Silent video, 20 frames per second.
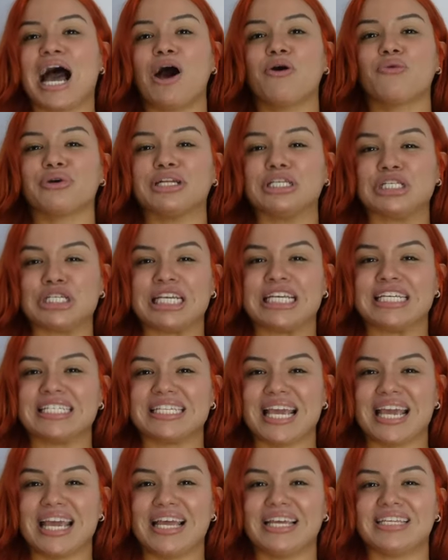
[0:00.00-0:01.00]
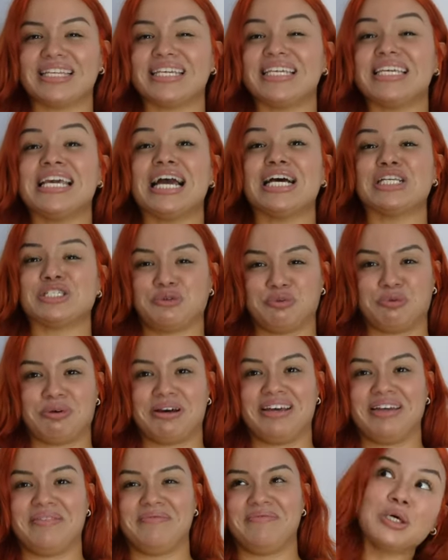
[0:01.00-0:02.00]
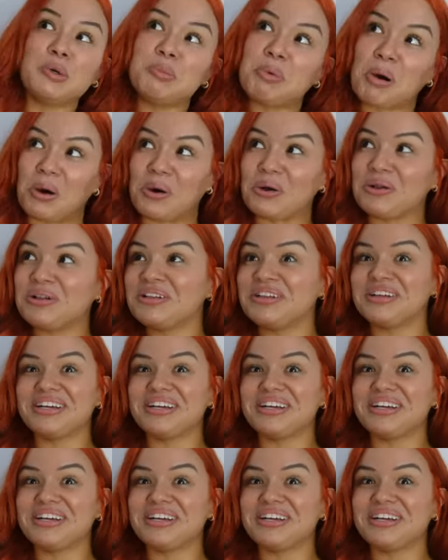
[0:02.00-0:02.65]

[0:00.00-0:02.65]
outreaching his hand, and guess what? Loophole.